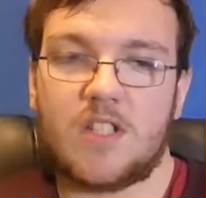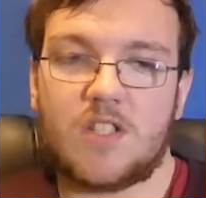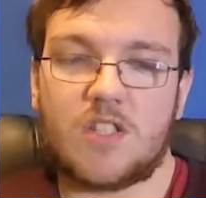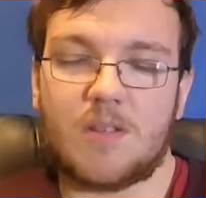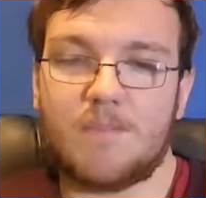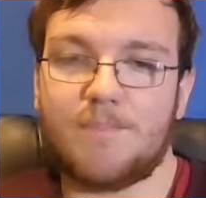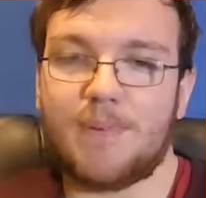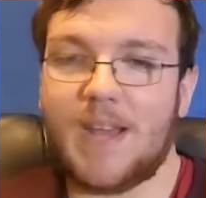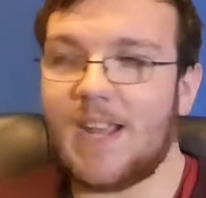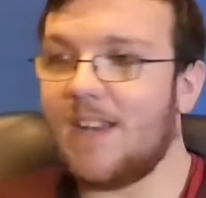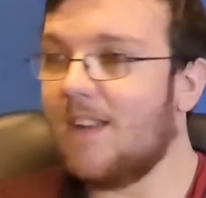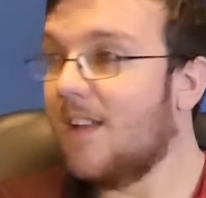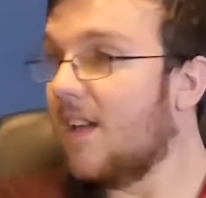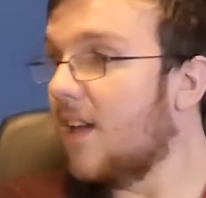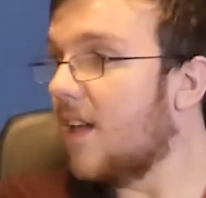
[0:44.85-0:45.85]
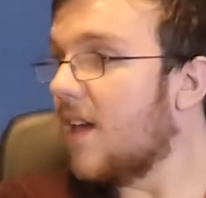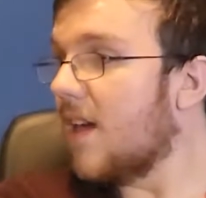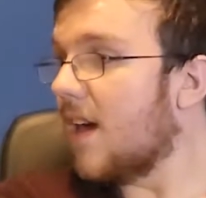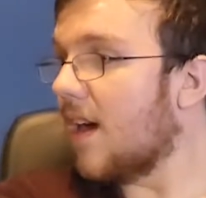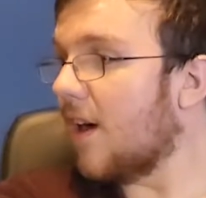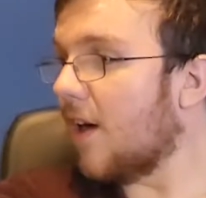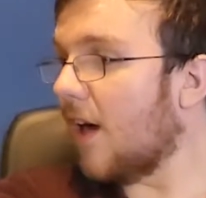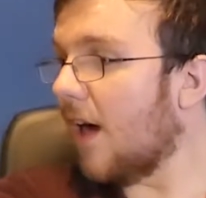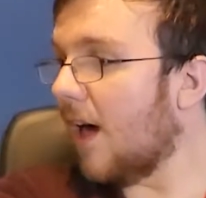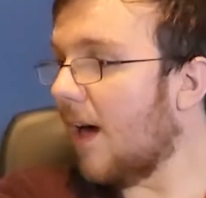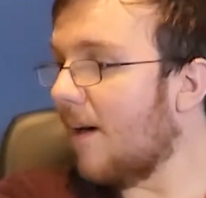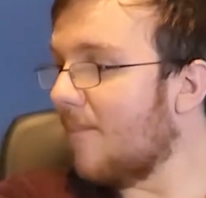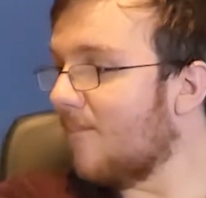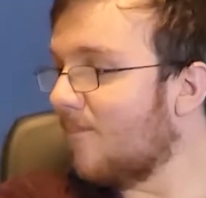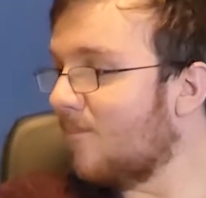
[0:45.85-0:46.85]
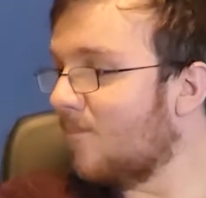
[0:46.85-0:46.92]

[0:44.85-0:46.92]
some pain. I've